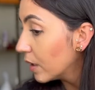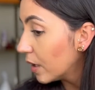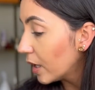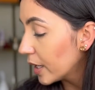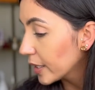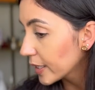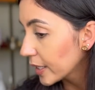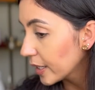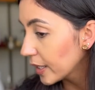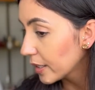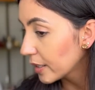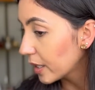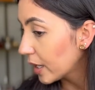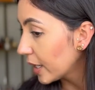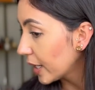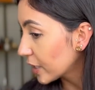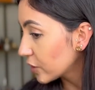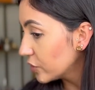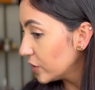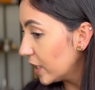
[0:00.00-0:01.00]
I can I
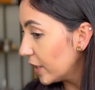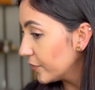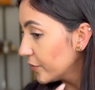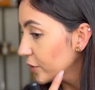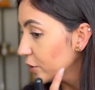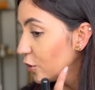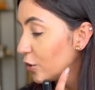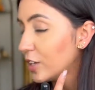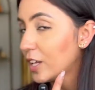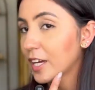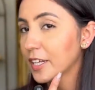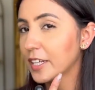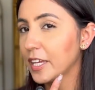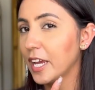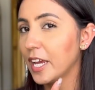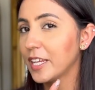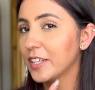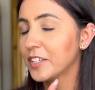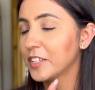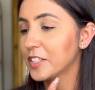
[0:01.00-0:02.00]
actually have to go
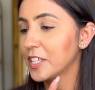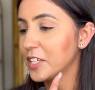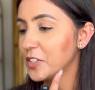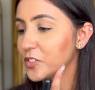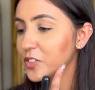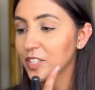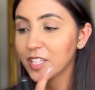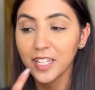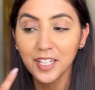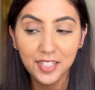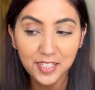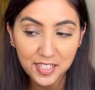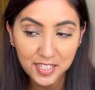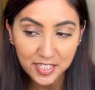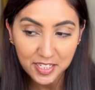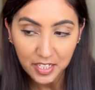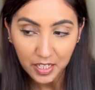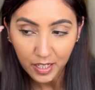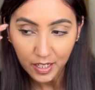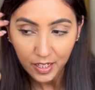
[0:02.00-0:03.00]
light-handed as you can
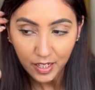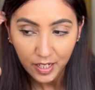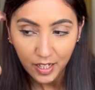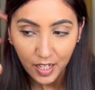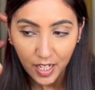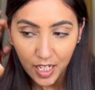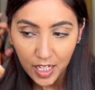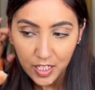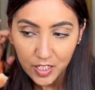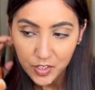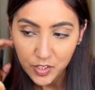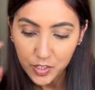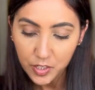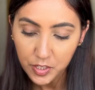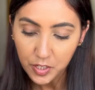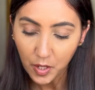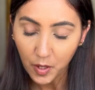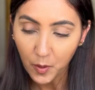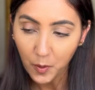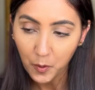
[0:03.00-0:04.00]
see
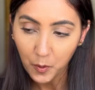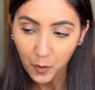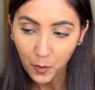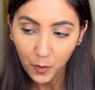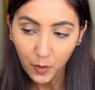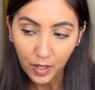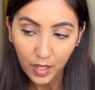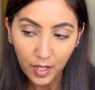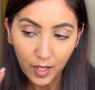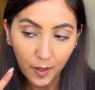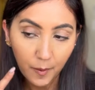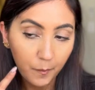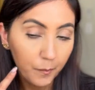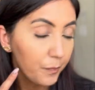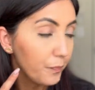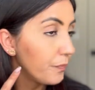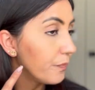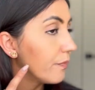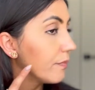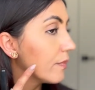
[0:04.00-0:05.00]
so um,